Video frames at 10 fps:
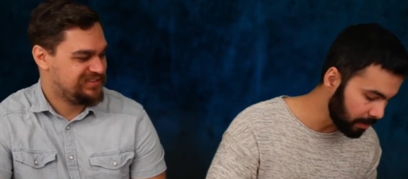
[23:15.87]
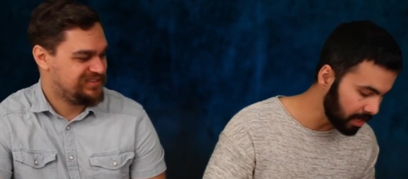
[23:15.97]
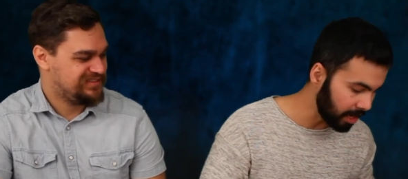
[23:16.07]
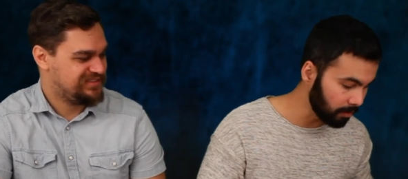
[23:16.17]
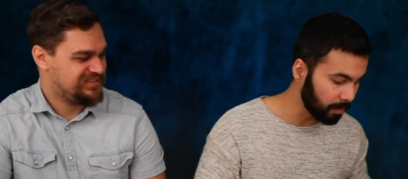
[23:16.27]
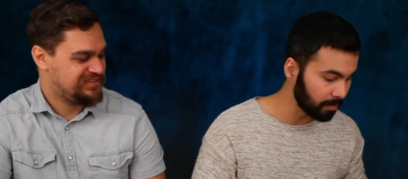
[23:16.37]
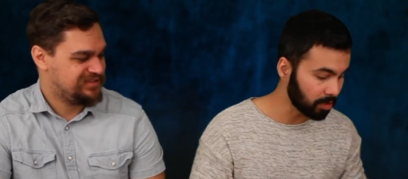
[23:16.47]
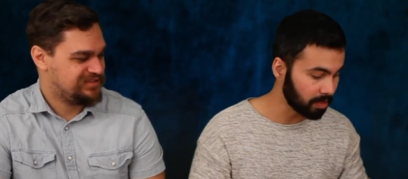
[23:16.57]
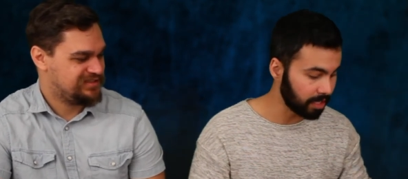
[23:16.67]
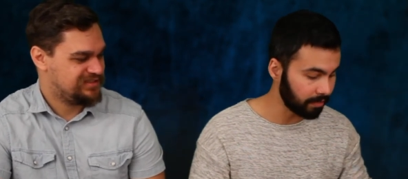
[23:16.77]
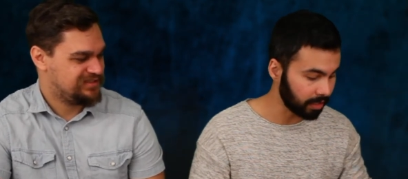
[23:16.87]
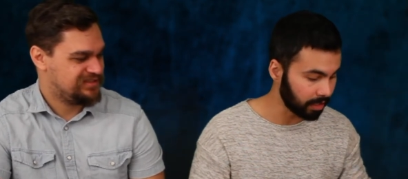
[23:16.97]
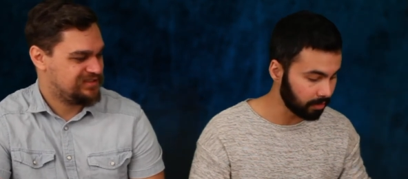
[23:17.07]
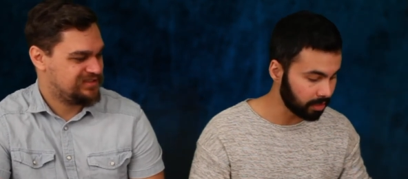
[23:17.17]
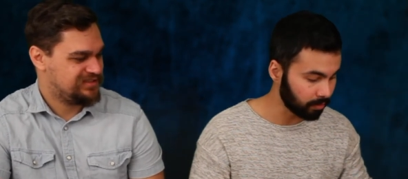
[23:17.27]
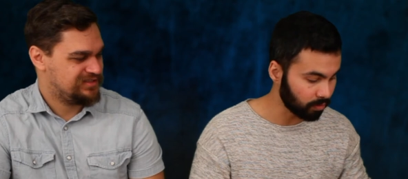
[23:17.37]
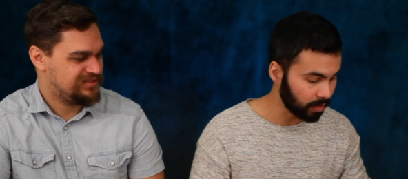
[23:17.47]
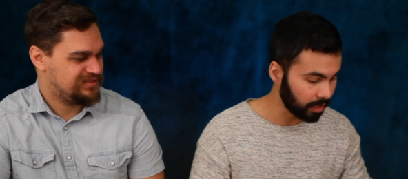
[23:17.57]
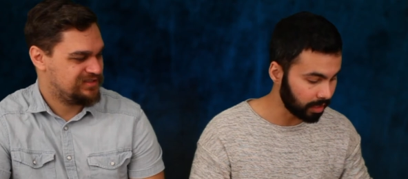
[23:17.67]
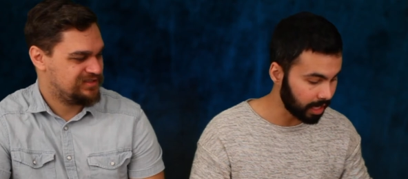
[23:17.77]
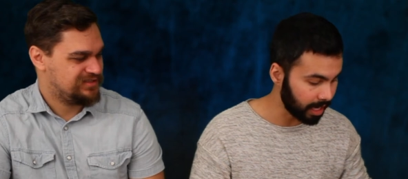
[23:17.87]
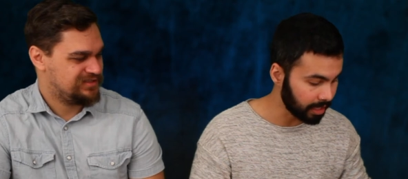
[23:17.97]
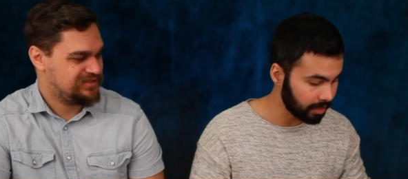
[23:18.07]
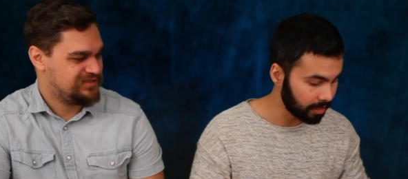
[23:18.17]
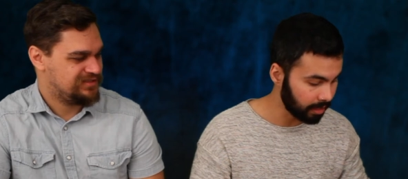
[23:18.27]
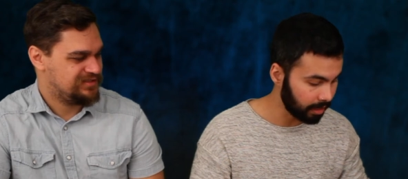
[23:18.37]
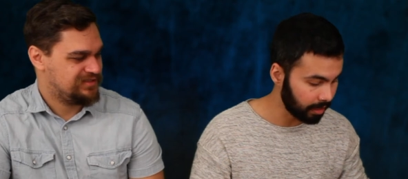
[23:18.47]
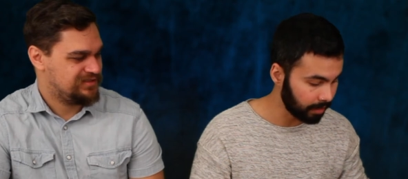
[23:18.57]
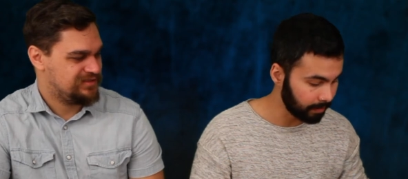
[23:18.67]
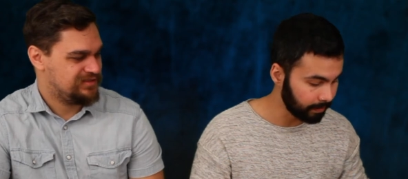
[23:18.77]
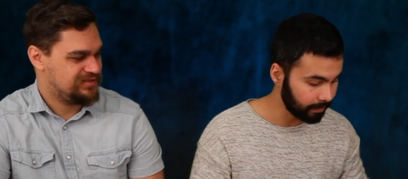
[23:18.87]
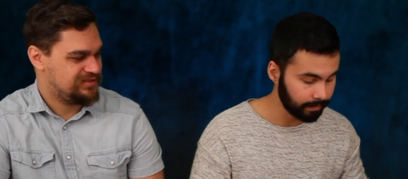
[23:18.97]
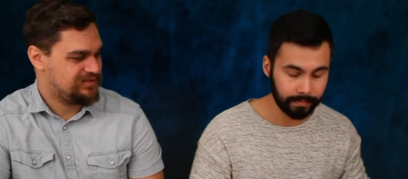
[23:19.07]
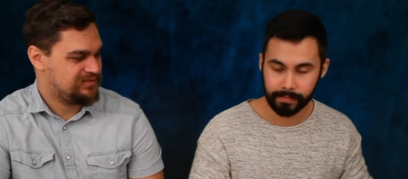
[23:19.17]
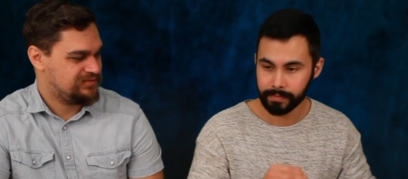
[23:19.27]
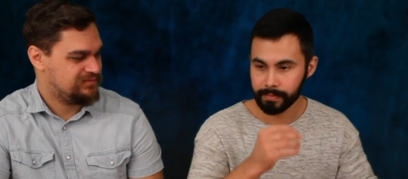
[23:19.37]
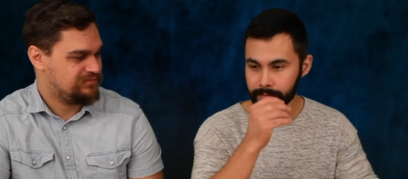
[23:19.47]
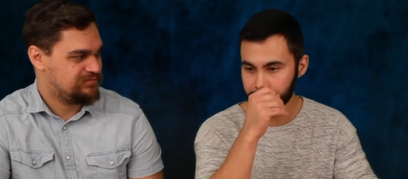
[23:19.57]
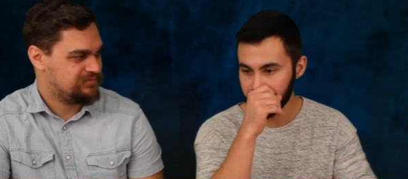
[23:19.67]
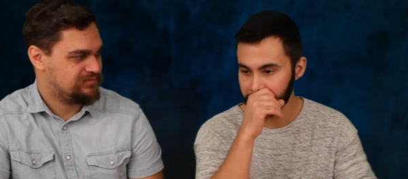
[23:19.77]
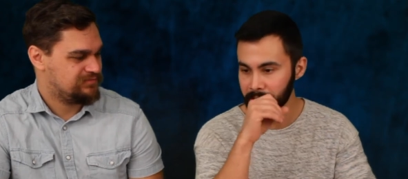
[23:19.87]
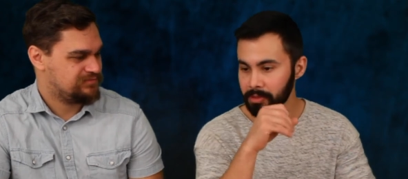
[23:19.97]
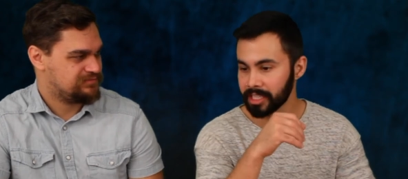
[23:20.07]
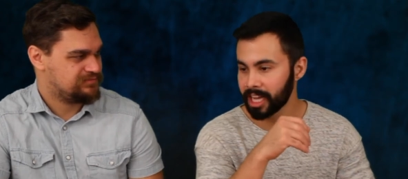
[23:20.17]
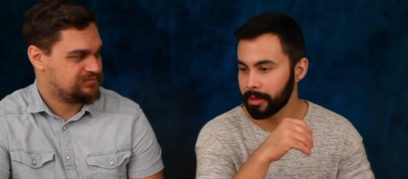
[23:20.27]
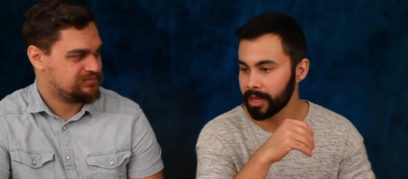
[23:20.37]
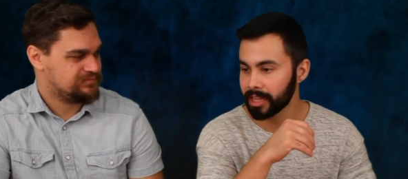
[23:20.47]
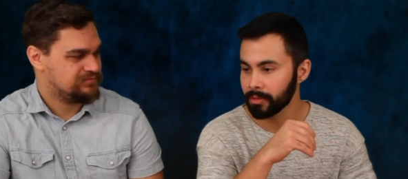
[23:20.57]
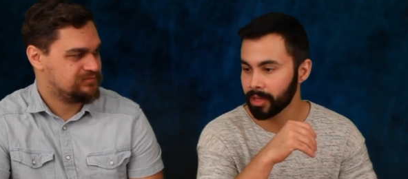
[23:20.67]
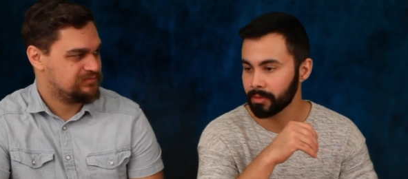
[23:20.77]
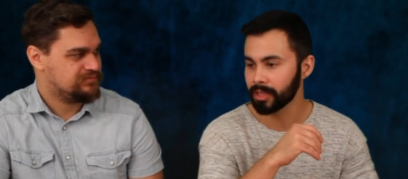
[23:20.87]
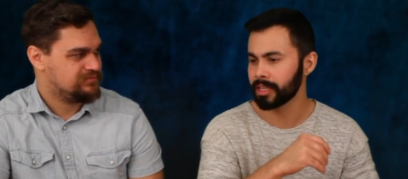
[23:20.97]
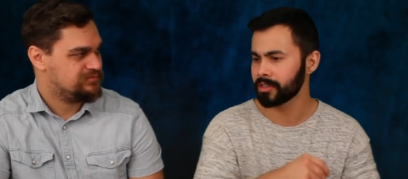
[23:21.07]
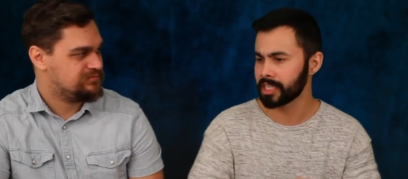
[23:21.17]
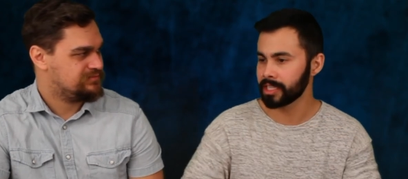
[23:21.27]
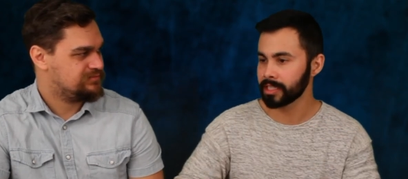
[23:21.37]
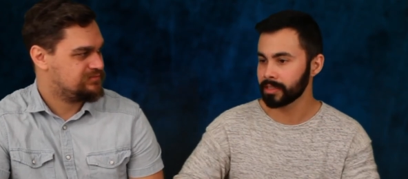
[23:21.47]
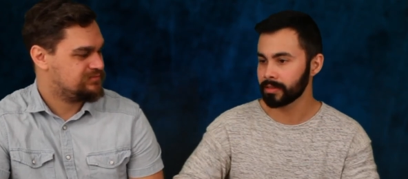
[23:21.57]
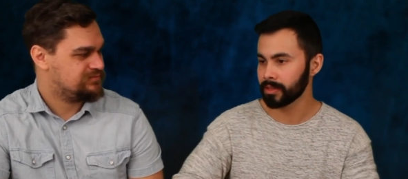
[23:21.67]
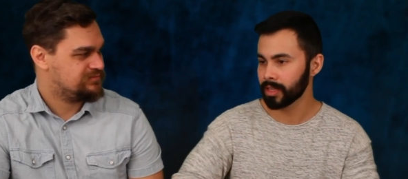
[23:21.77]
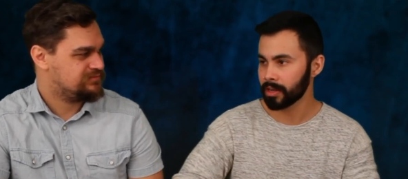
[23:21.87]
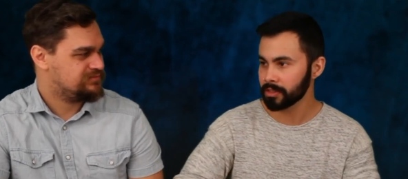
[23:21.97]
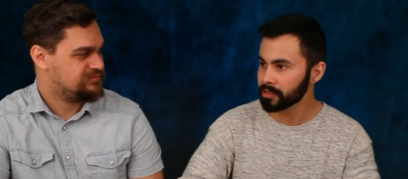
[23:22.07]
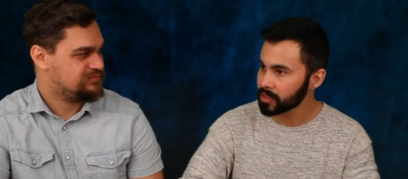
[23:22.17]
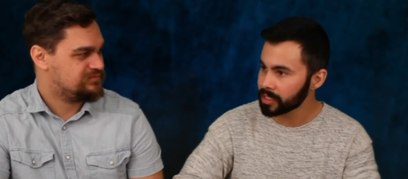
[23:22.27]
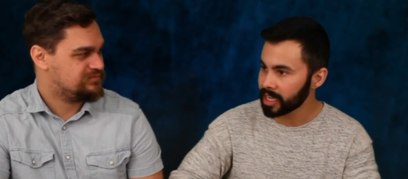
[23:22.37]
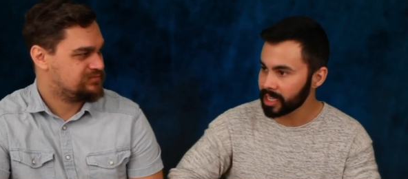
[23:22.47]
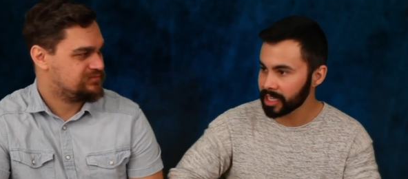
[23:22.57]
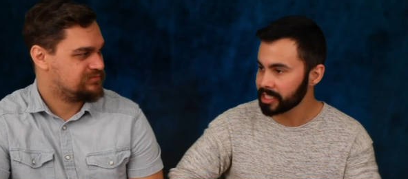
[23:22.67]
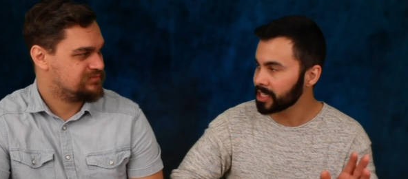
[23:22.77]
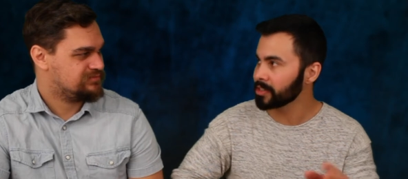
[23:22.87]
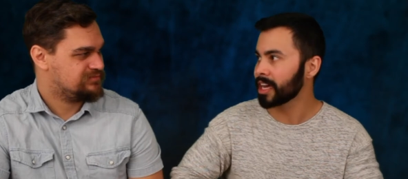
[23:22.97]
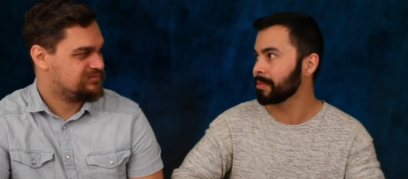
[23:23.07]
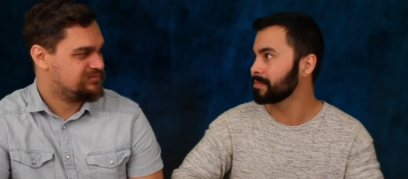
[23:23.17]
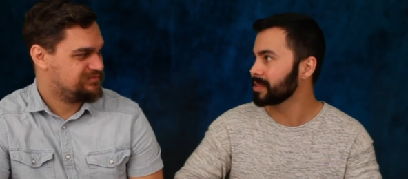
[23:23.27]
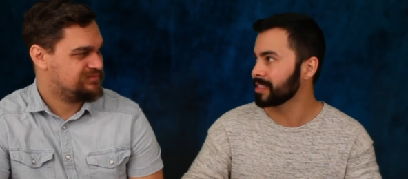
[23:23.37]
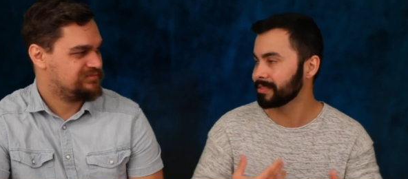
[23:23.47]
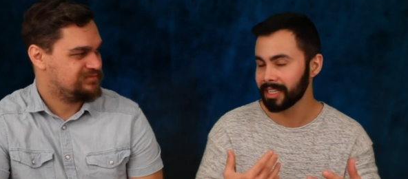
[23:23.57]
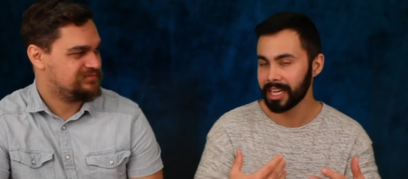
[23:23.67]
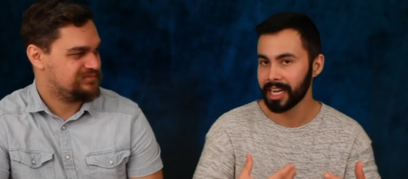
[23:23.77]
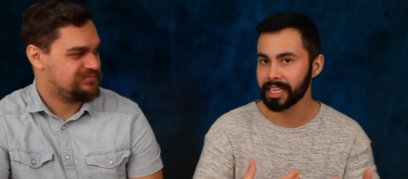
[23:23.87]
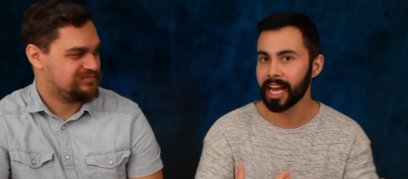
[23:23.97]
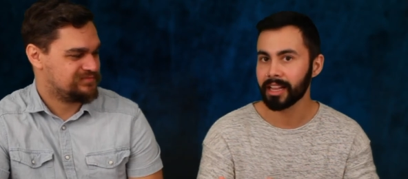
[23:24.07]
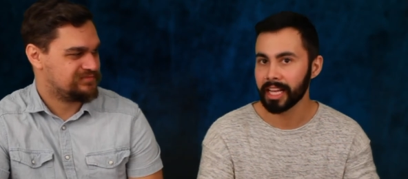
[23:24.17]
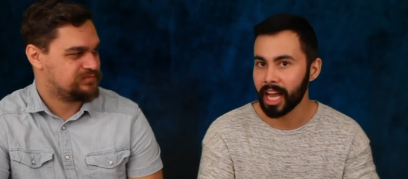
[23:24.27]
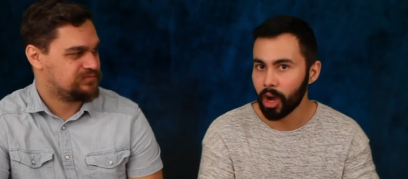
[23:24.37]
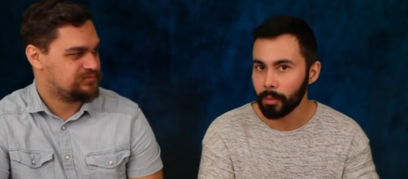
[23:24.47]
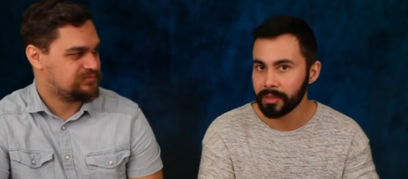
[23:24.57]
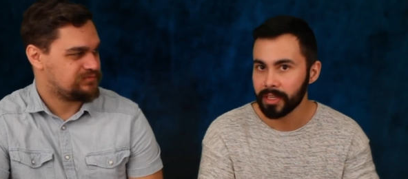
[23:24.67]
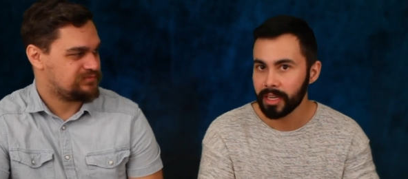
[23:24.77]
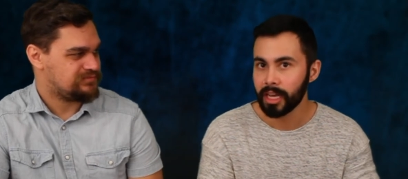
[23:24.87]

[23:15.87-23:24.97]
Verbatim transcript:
Speaker 1: i mean i remember specifically there were some really nice um, individuals that came in they were like really understanding they're like oh it's your first day like take your time and and that like helped